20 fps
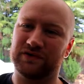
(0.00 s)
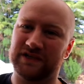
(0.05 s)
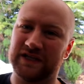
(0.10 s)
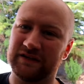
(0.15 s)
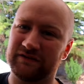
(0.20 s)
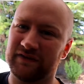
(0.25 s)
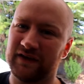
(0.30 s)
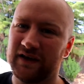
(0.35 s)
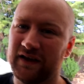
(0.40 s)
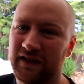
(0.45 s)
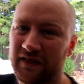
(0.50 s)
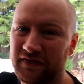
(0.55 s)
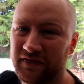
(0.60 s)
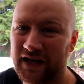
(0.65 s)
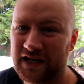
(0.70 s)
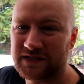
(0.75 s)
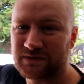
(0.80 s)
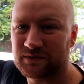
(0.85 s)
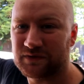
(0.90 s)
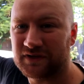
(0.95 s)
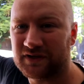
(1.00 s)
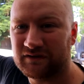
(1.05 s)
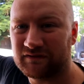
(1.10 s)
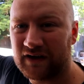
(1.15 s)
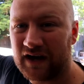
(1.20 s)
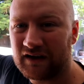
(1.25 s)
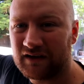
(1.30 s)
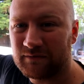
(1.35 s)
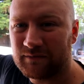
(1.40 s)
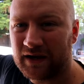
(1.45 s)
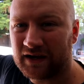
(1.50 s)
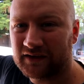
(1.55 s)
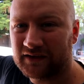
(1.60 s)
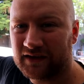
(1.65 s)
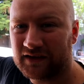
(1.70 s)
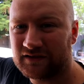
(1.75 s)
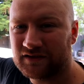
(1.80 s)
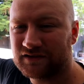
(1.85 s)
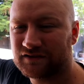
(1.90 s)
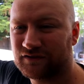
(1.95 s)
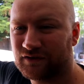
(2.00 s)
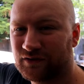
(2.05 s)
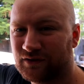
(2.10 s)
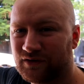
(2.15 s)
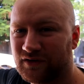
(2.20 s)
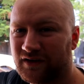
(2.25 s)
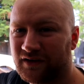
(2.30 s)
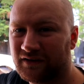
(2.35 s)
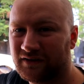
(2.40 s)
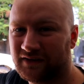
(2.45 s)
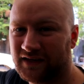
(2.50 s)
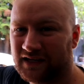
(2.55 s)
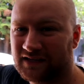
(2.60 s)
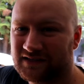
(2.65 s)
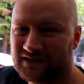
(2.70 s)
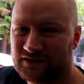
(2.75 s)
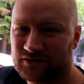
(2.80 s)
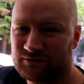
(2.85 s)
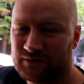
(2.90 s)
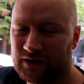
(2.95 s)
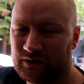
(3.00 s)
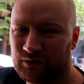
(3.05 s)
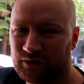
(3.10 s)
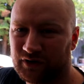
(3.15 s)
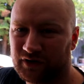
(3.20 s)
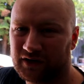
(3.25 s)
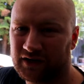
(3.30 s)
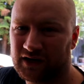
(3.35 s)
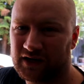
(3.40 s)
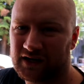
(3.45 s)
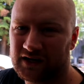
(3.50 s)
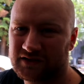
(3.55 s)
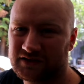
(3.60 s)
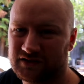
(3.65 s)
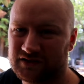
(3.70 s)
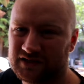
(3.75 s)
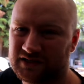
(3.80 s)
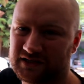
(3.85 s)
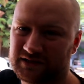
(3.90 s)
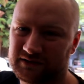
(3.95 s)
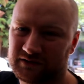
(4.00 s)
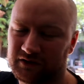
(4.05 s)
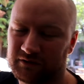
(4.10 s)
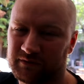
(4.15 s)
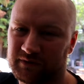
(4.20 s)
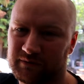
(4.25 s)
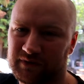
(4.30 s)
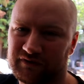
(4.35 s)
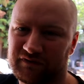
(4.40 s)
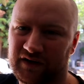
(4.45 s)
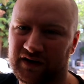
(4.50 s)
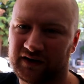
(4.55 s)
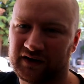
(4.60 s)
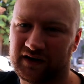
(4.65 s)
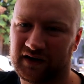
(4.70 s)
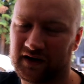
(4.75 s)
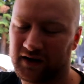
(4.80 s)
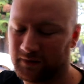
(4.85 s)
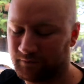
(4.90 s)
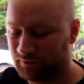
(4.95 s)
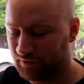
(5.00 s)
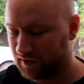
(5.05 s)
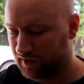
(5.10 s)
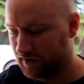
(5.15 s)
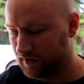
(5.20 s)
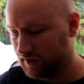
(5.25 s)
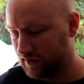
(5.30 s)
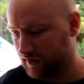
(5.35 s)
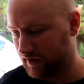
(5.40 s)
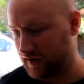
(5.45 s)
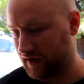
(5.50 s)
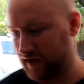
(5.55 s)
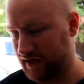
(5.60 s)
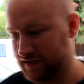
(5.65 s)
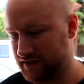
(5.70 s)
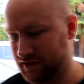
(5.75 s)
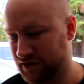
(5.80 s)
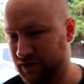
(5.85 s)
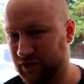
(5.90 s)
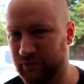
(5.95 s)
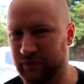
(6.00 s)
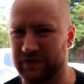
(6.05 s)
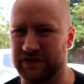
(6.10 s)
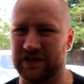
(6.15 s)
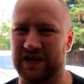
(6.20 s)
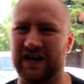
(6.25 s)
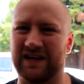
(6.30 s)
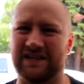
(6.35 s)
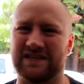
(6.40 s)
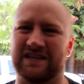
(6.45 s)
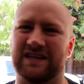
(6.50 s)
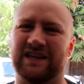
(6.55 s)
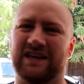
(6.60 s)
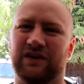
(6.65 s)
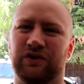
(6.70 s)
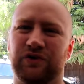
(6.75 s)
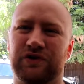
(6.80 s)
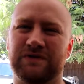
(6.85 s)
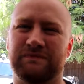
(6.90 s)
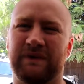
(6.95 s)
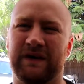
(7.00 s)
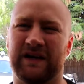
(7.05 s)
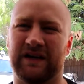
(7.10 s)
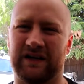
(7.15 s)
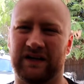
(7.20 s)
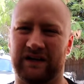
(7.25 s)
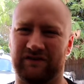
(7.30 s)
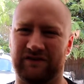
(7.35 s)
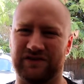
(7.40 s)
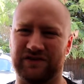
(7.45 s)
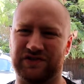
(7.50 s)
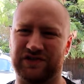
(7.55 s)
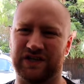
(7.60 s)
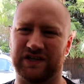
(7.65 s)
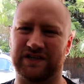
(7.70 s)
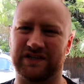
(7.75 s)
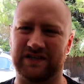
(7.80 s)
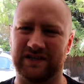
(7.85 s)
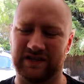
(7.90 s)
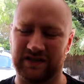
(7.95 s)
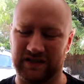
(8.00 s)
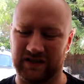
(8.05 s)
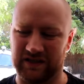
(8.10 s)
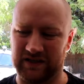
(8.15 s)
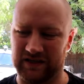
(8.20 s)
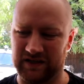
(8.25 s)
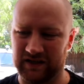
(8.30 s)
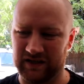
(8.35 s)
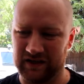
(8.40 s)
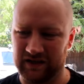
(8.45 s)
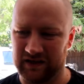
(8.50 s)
stuff. That's what the Navara back there is for. That's still my work car, so this is going to be my fun car. I just think it looks better. It's just the